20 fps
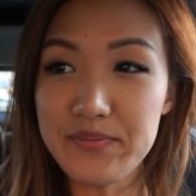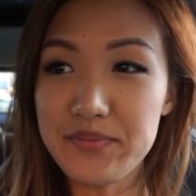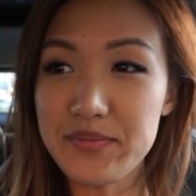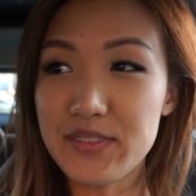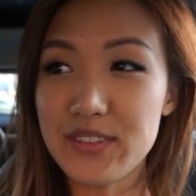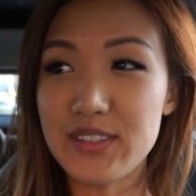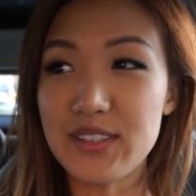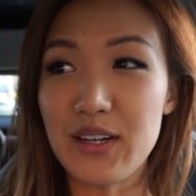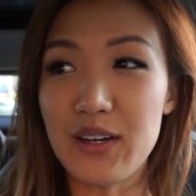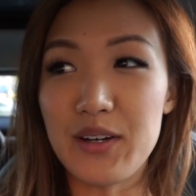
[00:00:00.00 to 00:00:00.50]

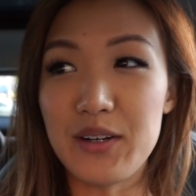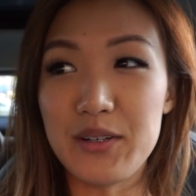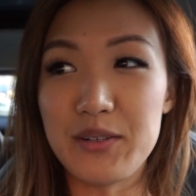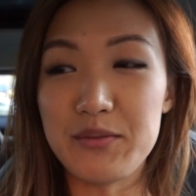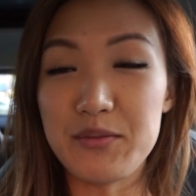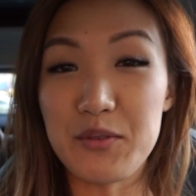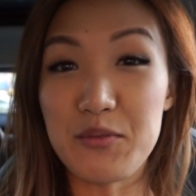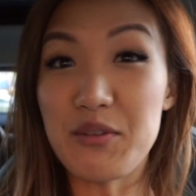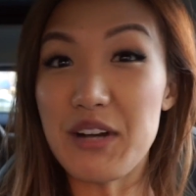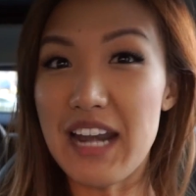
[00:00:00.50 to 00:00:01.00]
So
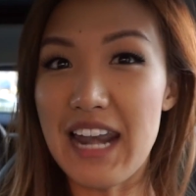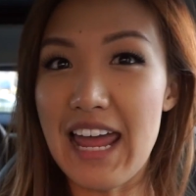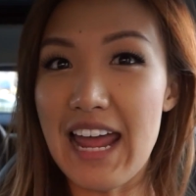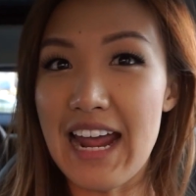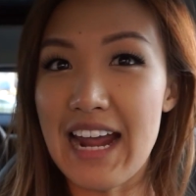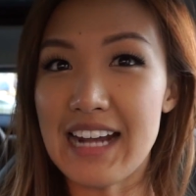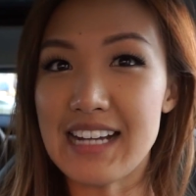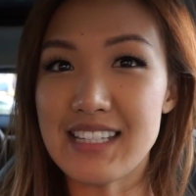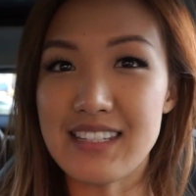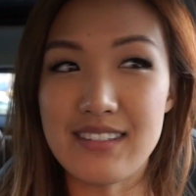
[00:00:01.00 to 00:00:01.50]

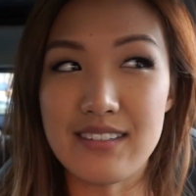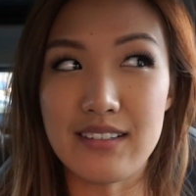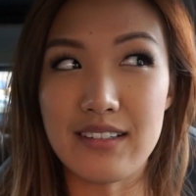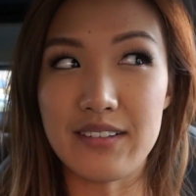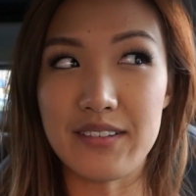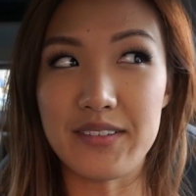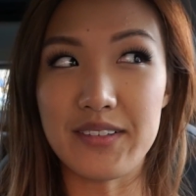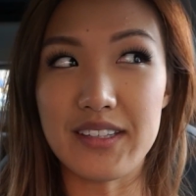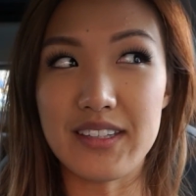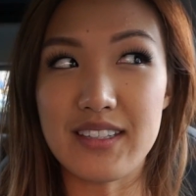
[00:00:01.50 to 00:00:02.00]
relax.
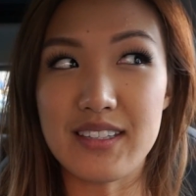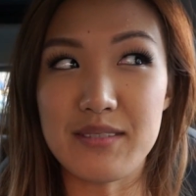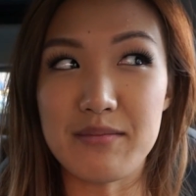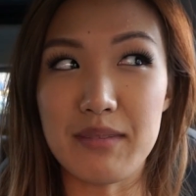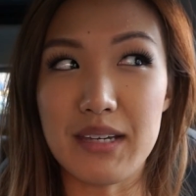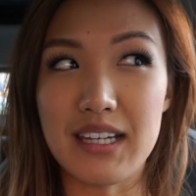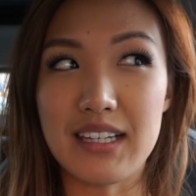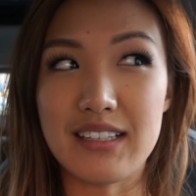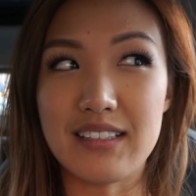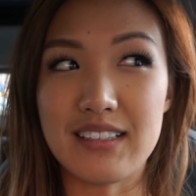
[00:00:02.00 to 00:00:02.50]
Anyway, this
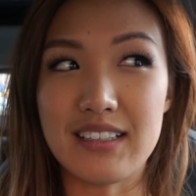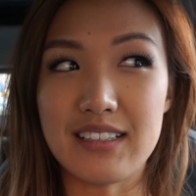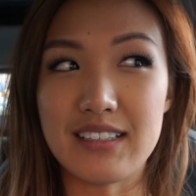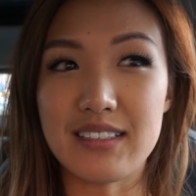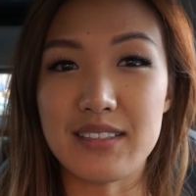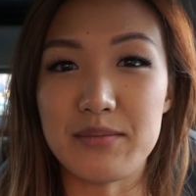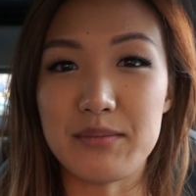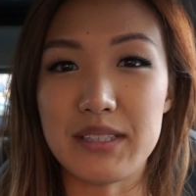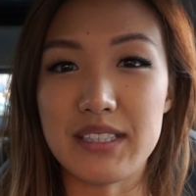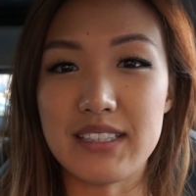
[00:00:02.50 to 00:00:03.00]
man
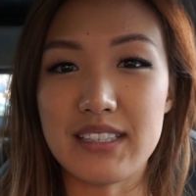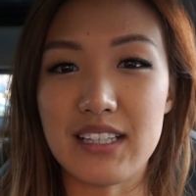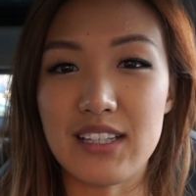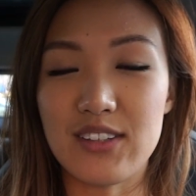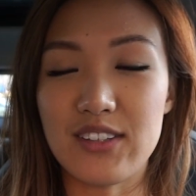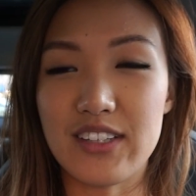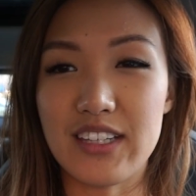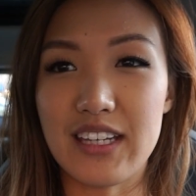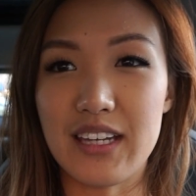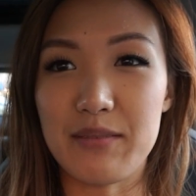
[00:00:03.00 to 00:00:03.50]
next to me is like
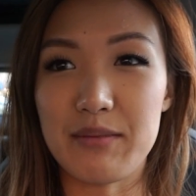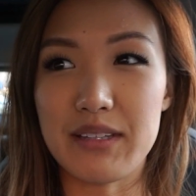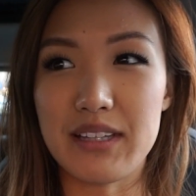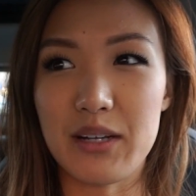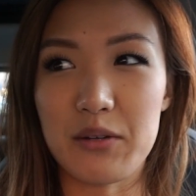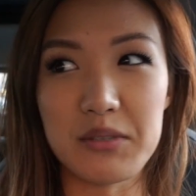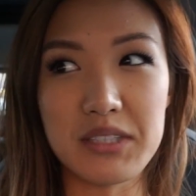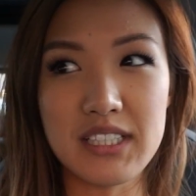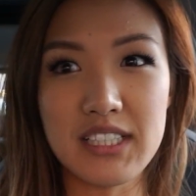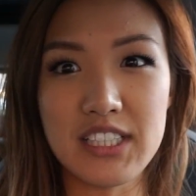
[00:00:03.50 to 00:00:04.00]
looking at me
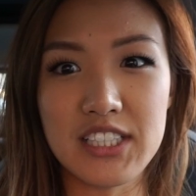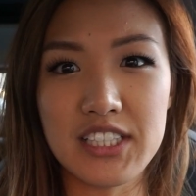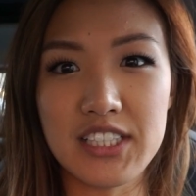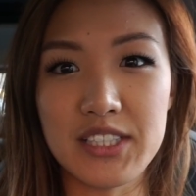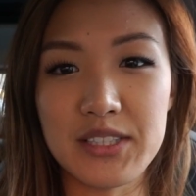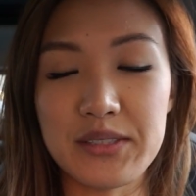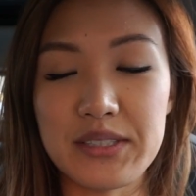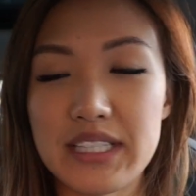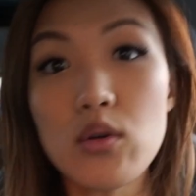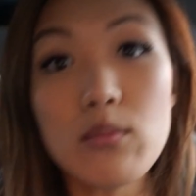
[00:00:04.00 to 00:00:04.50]
like, what is she
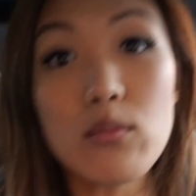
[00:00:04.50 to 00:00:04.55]
doing?